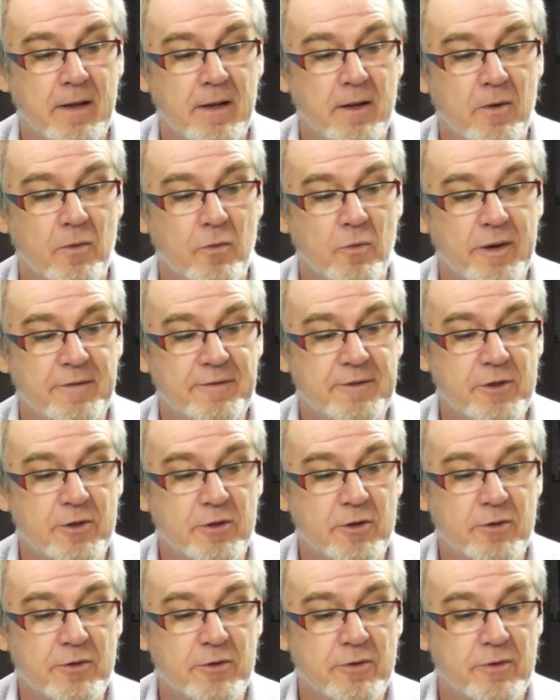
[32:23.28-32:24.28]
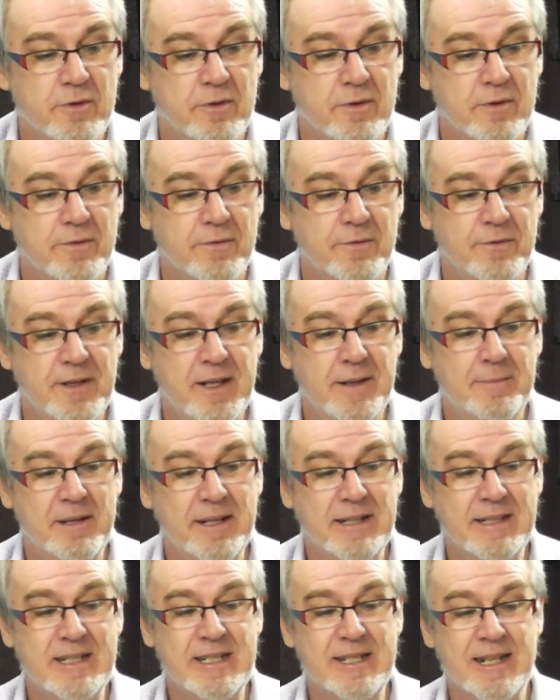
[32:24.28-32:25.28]
We've done
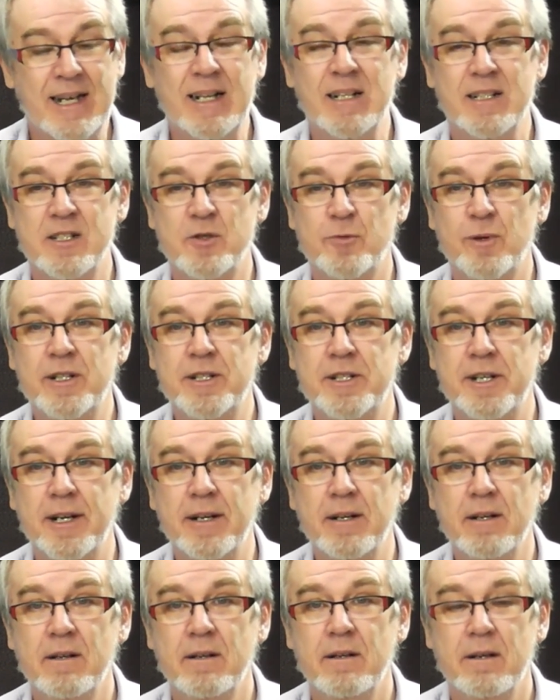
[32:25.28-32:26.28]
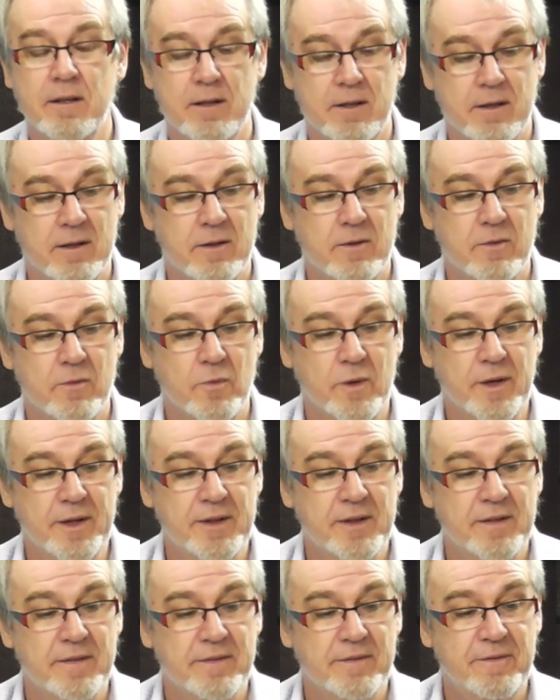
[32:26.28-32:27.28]
vaping style switching with
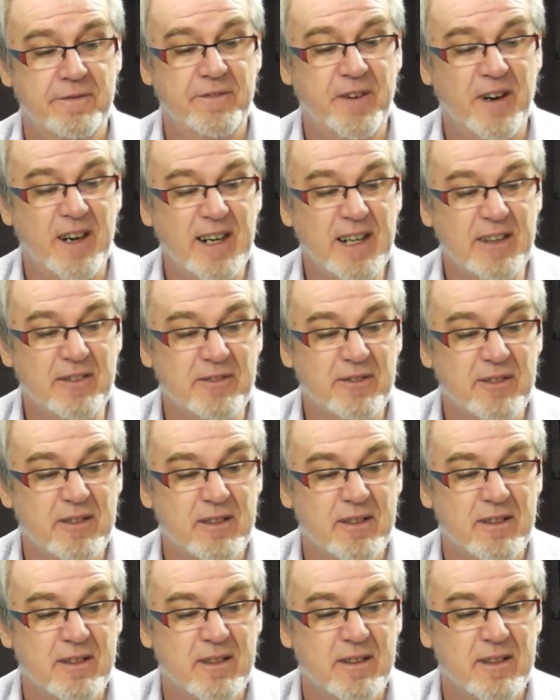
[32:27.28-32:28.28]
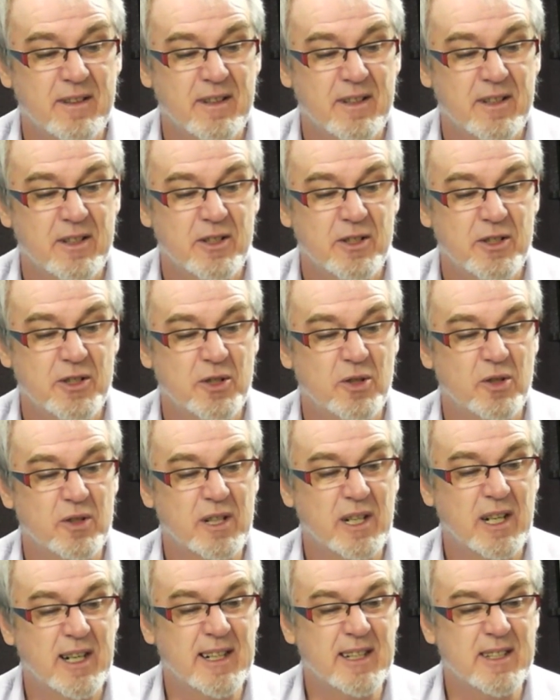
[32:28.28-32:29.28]
five short
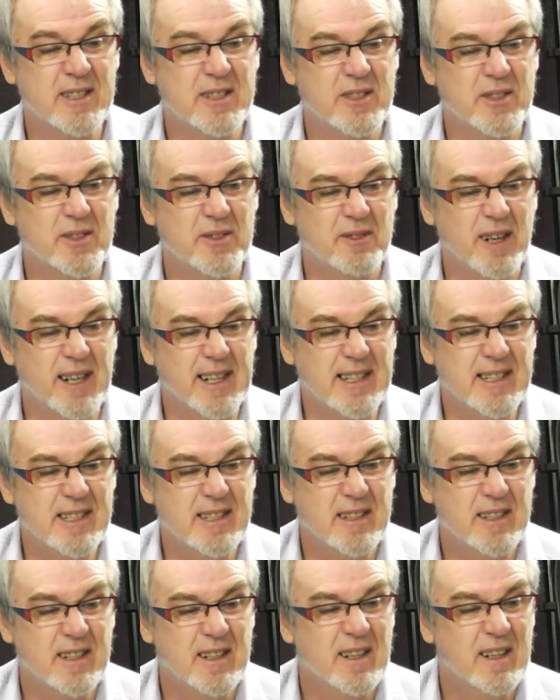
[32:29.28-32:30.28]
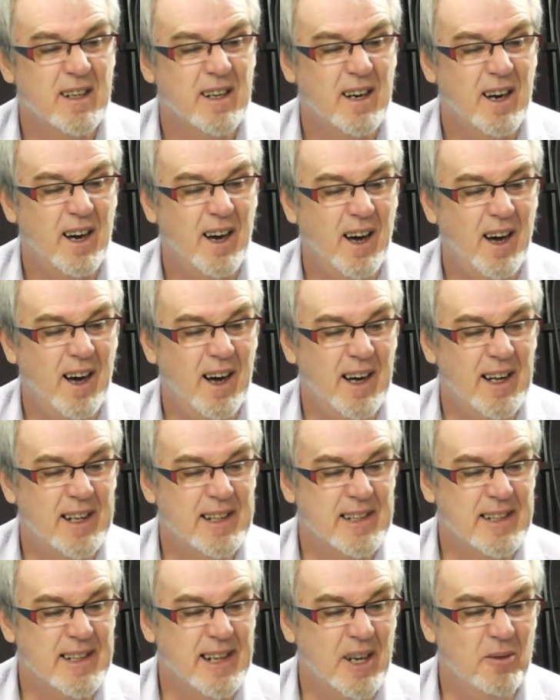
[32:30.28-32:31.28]
clicks to the right
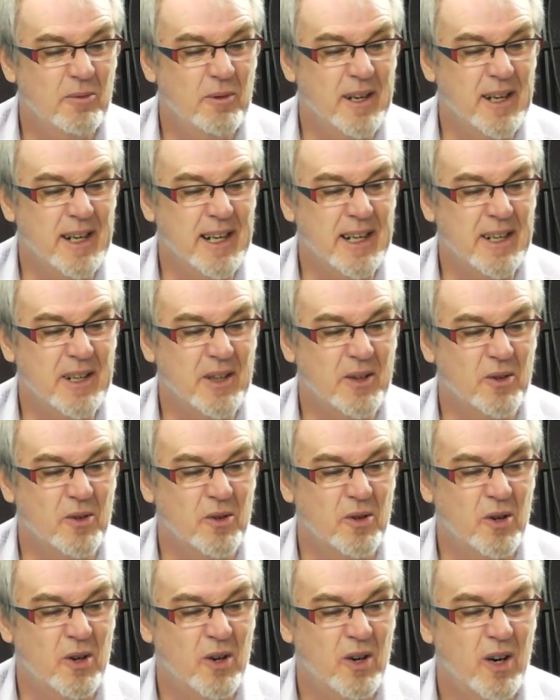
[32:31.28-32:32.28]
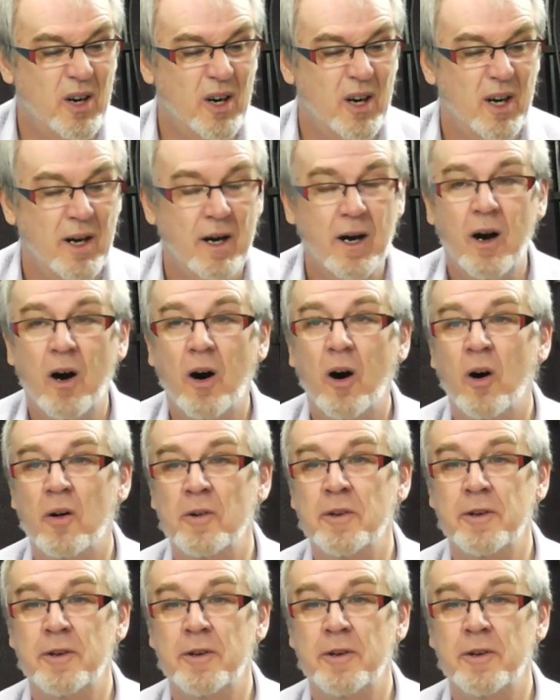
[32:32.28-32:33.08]
and now we need to go on and